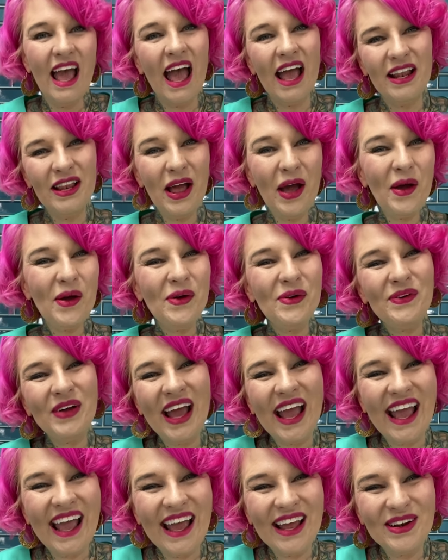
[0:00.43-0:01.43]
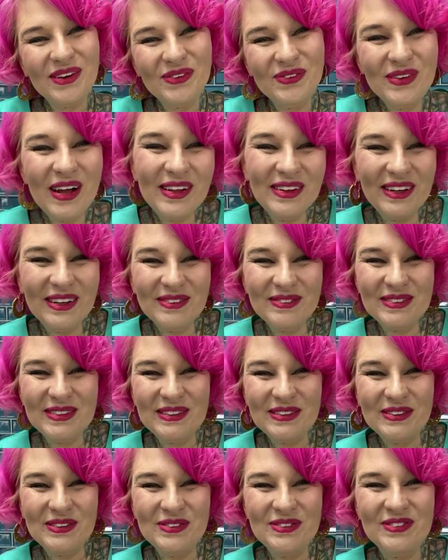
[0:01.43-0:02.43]
Hello and welcome
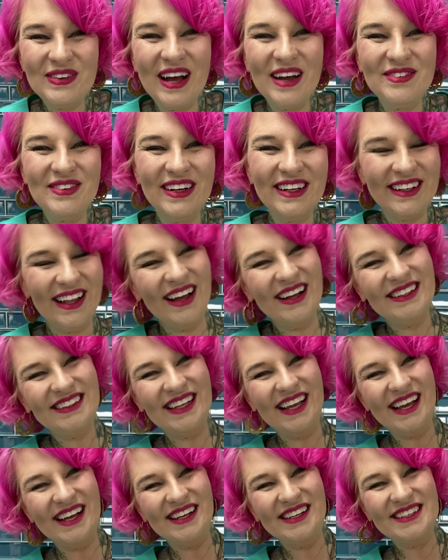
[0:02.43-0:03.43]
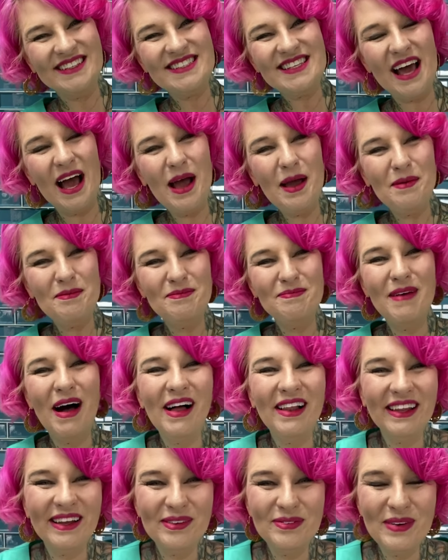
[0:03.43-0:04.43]
to 5 O'Clock Tales. I'm
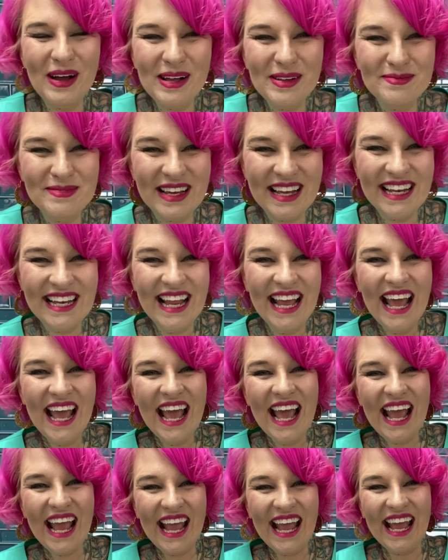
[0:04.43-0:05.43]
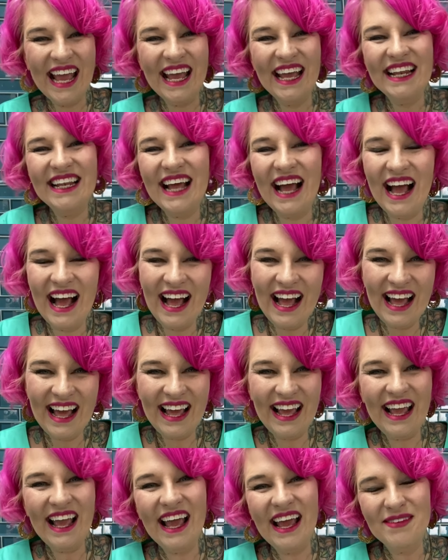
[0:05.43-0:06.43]
Molly Wellmann and
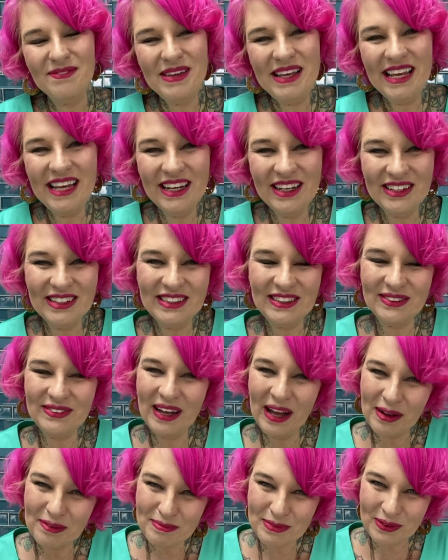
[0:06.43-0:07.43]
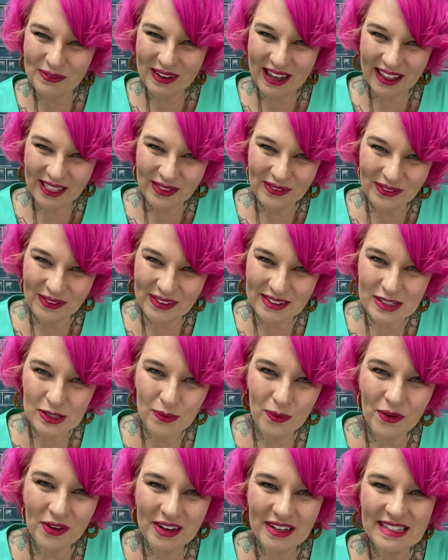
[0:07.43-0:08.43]
I am here to help you get through this
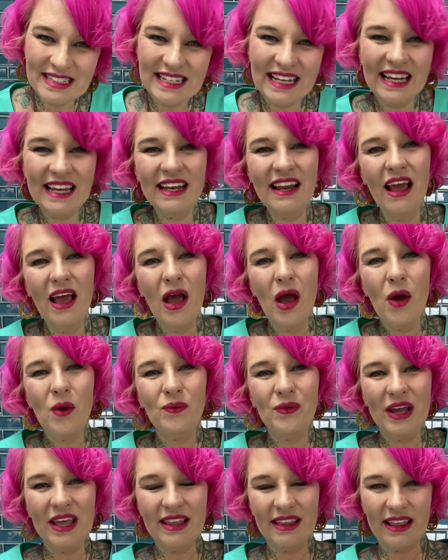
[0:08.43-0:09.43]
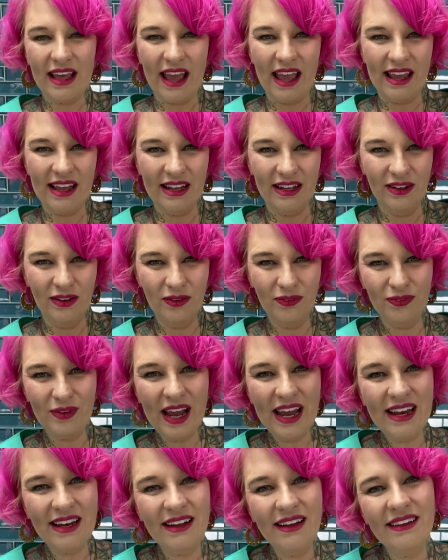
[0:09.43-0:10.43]
quarantine with a
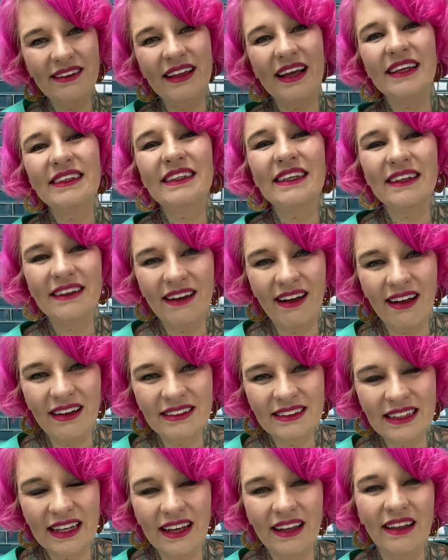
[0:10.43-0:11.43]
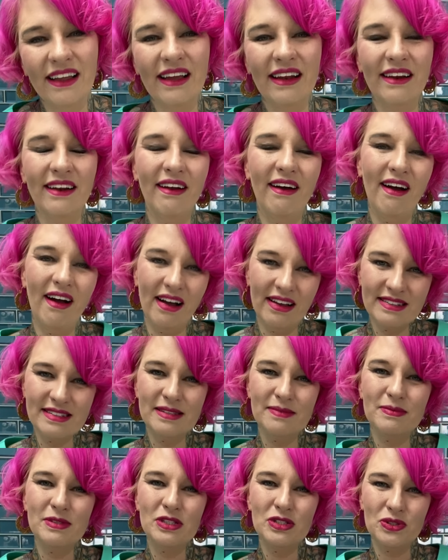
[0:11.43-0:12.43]
great classic cocktail and an
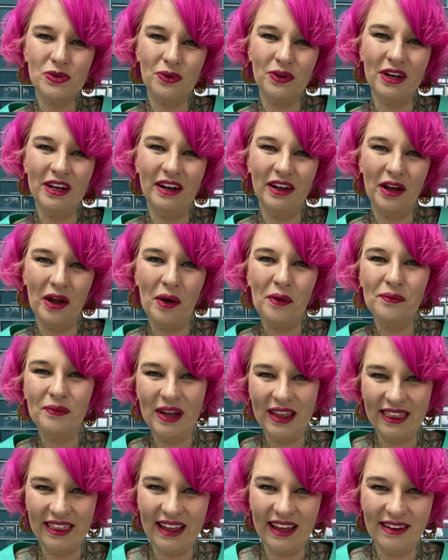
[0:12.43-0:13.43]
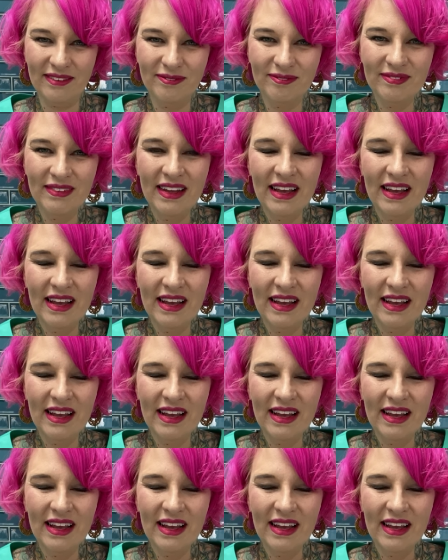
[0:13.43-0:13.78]
awesome story to go with it.